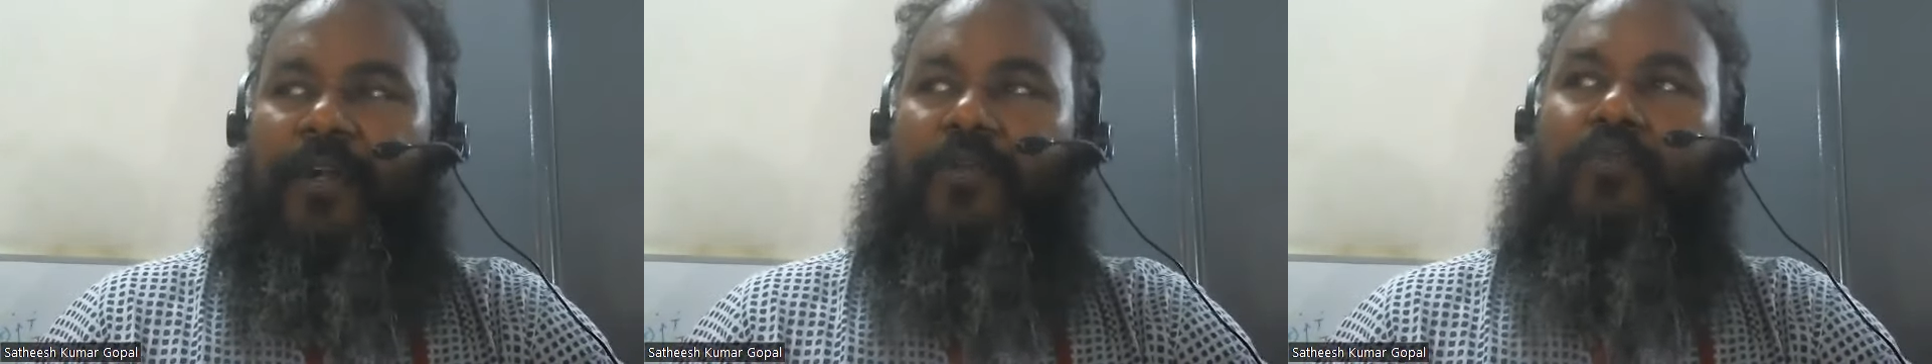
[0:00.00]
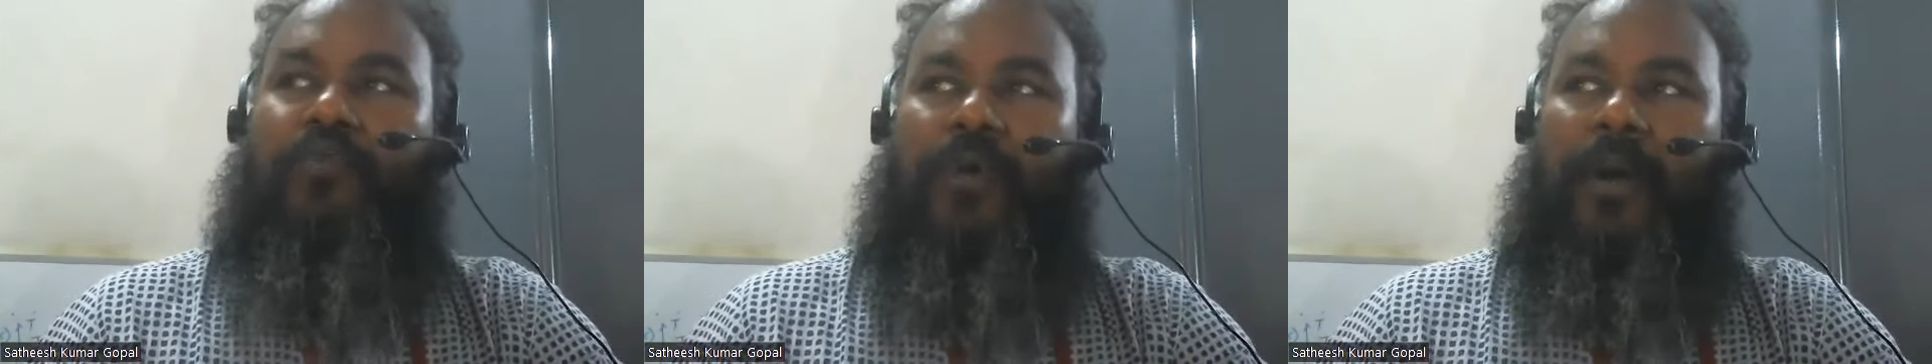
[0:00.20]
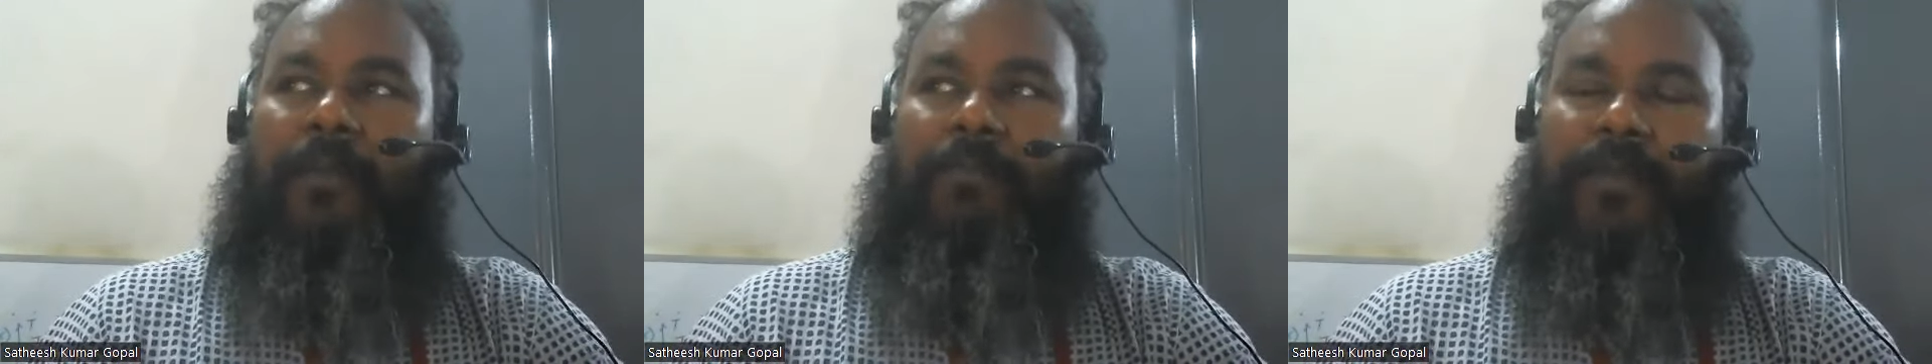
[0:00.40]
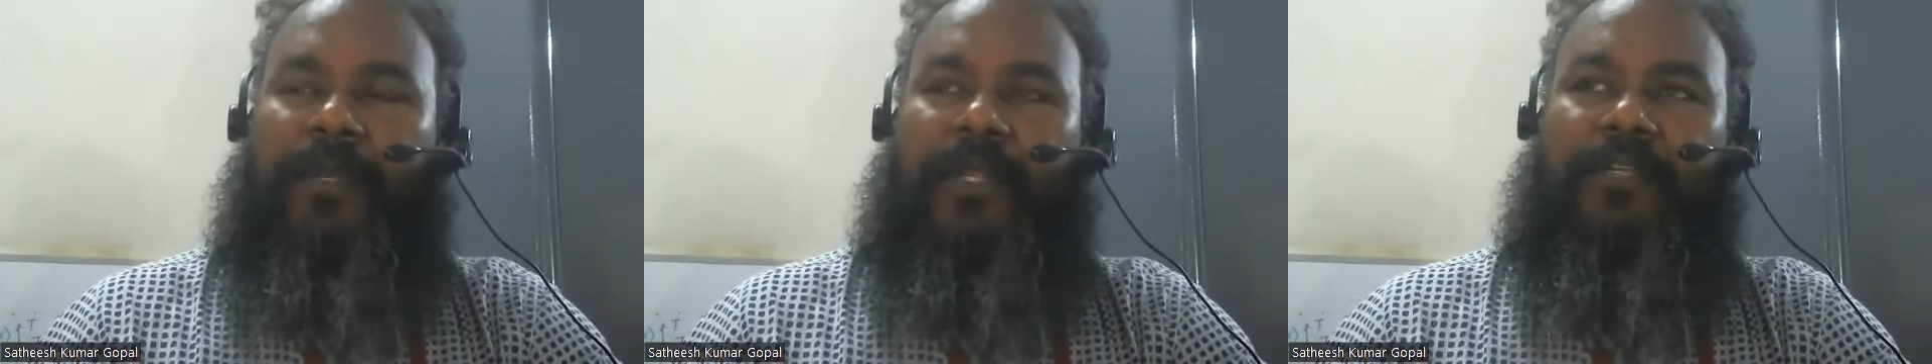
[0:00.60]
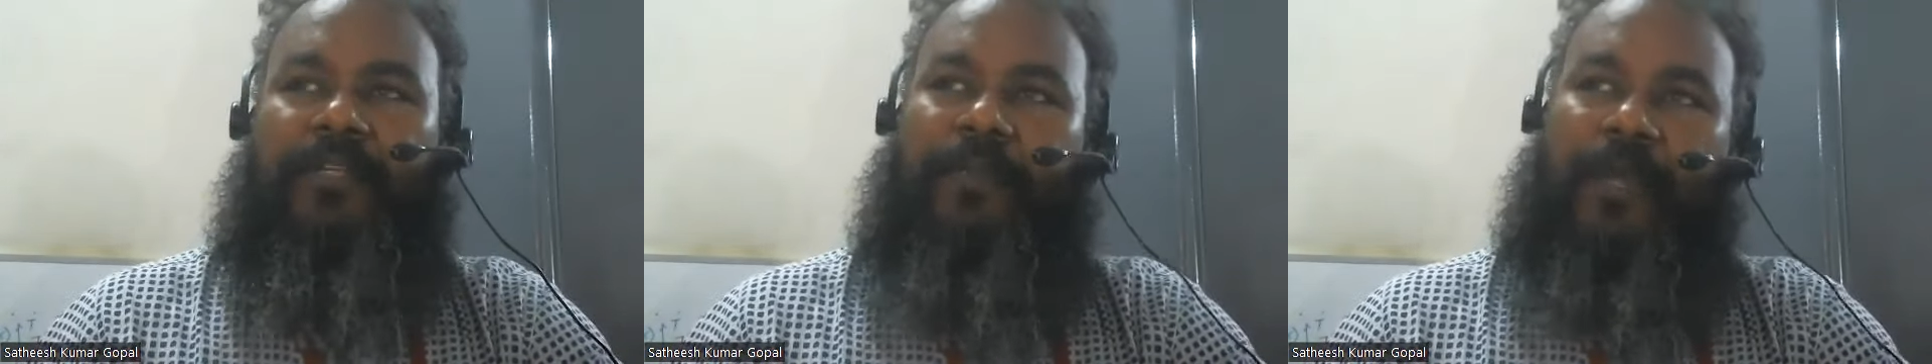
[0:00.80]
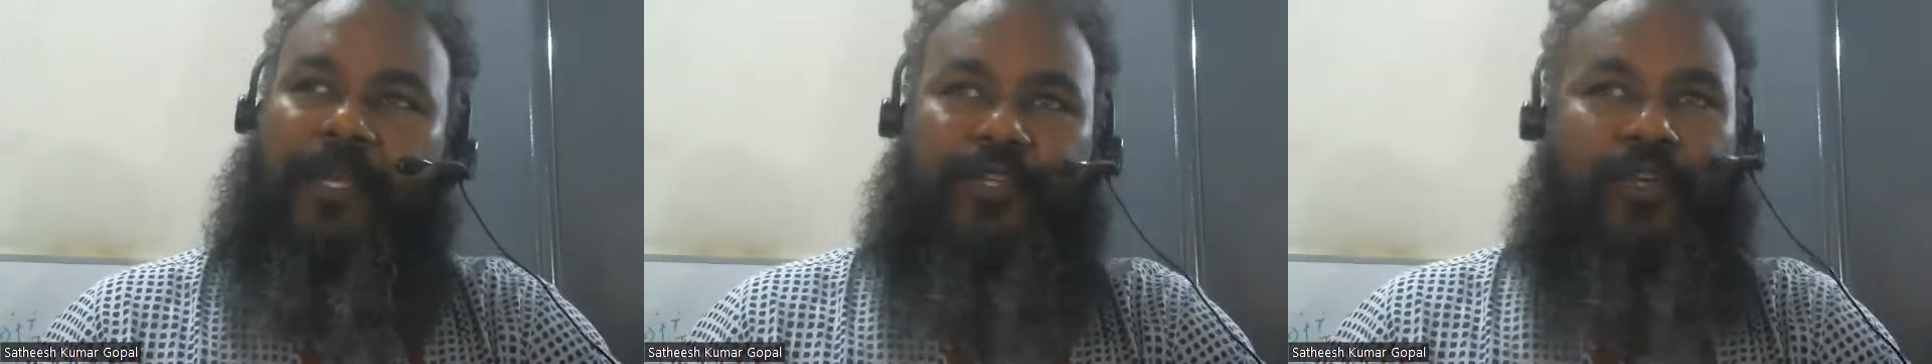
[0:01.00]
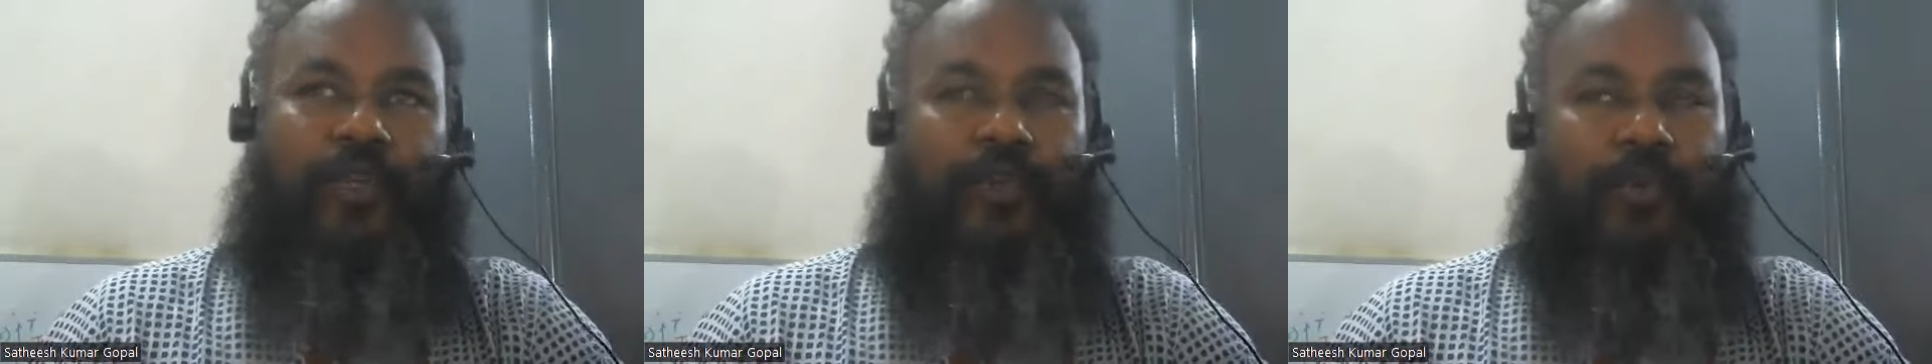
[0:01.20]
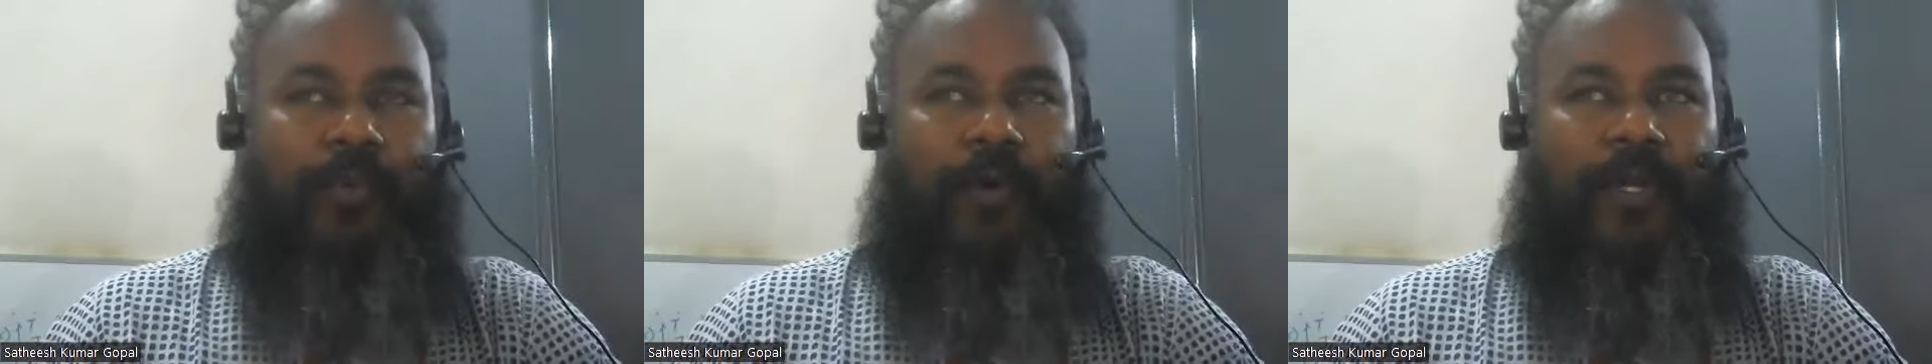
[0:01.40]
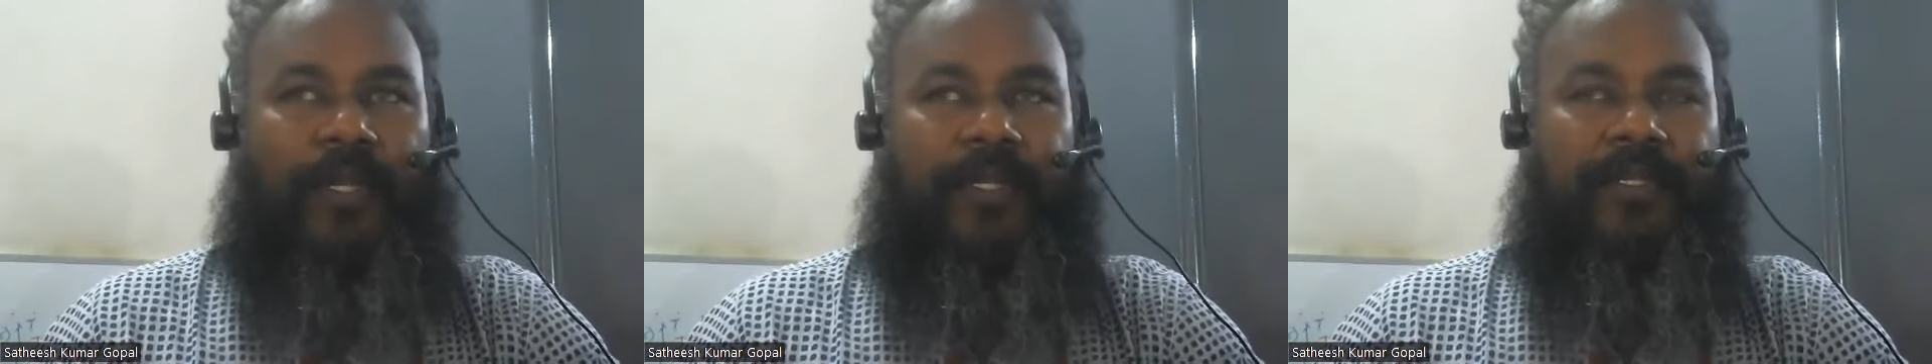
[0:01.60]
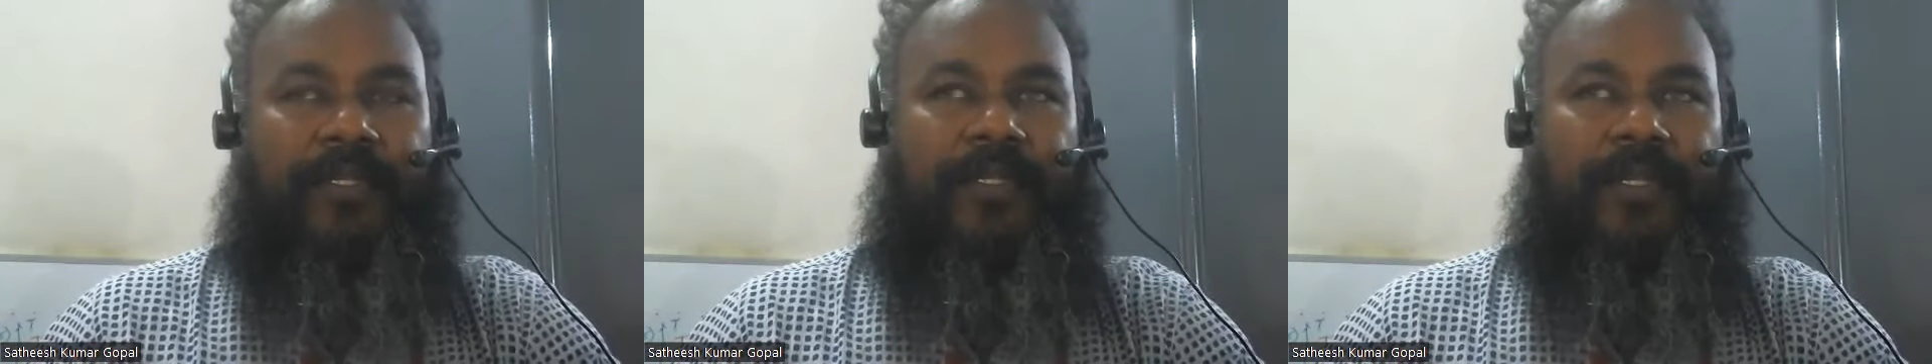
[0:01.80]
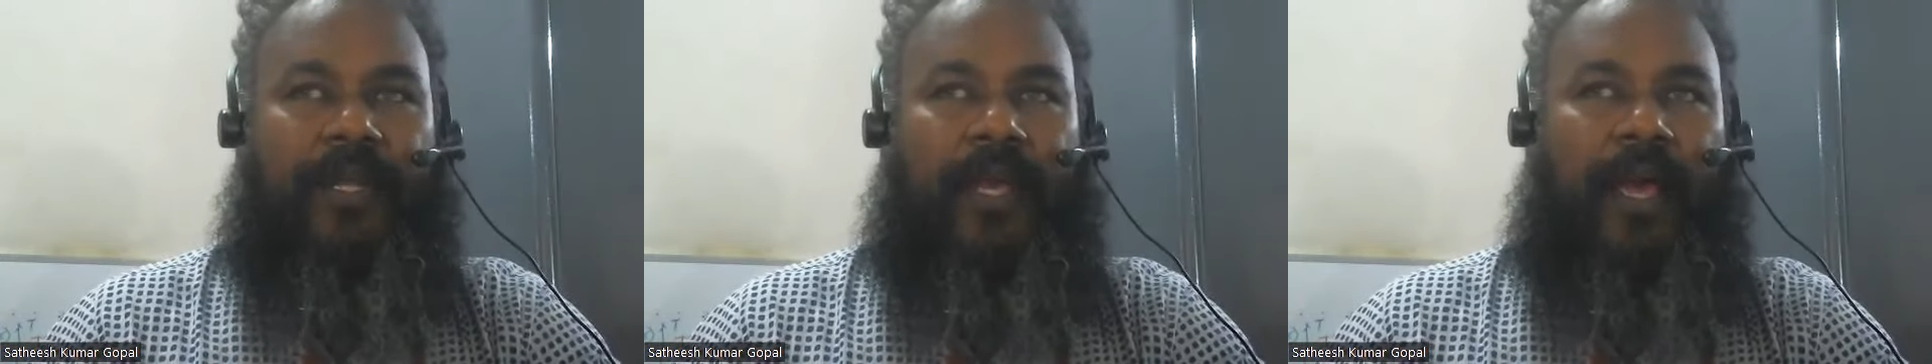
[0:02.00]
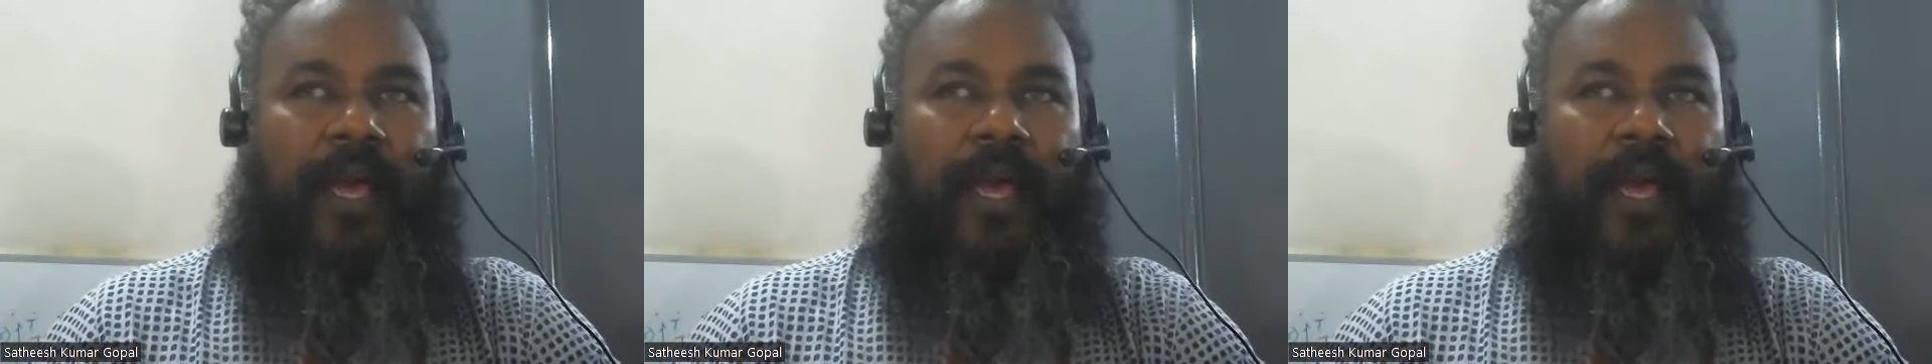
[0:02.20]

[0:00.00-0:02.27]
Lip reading: two companies based on robotics.